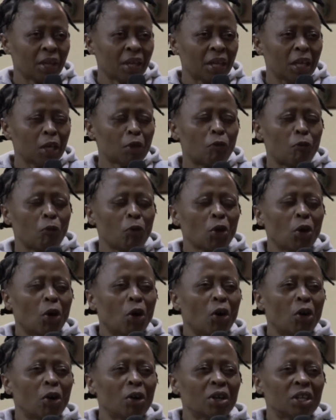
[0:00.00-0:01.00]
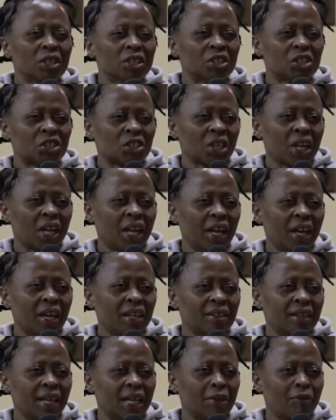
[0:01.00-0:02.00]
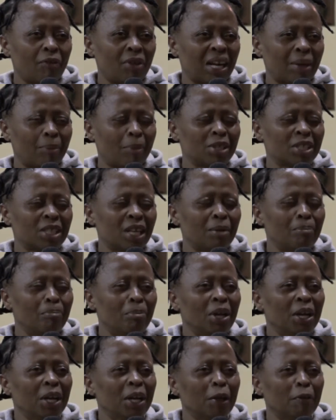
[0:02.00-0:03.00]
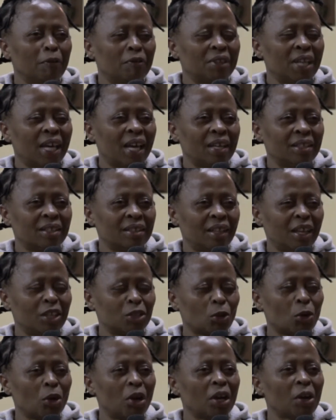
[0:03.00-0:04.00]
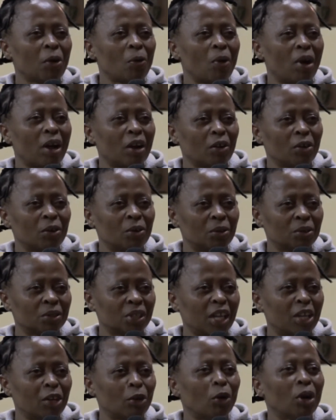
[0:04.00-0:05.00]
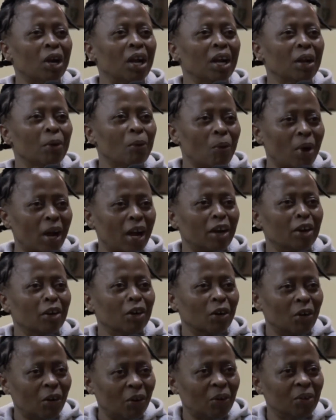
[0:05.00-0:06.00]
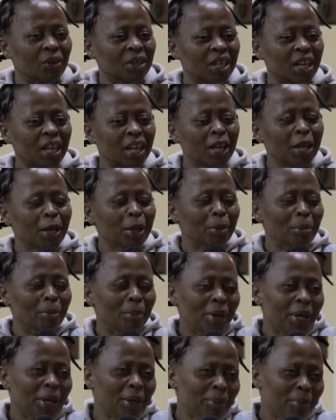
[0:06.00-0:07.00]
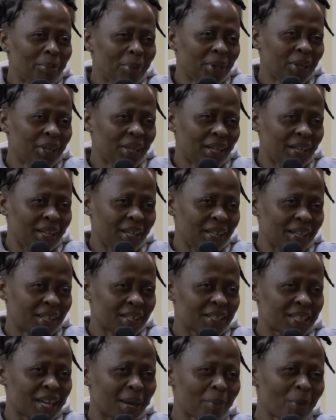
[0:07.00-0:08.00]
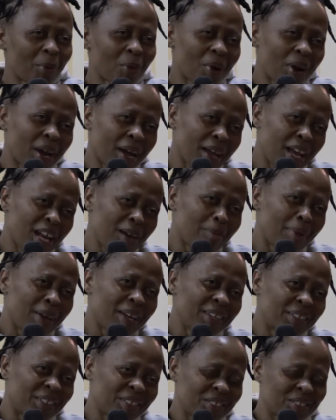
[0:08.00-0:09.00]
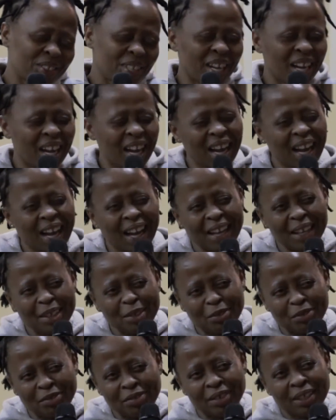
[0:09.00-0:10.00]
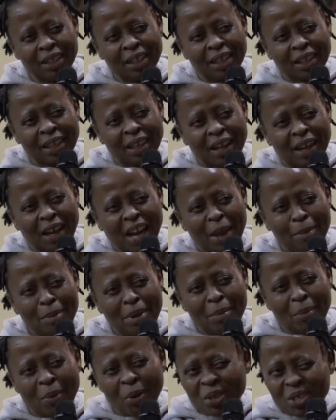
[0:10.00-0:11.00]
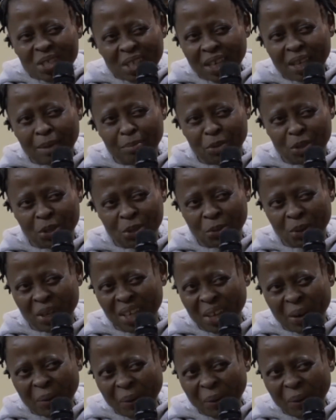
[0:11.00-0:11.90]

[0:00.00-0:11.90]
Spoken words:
if we all share that fundamental belief that there is only one God and only one God, maybe somewhere in my Christian life, I am a Muslim too, in a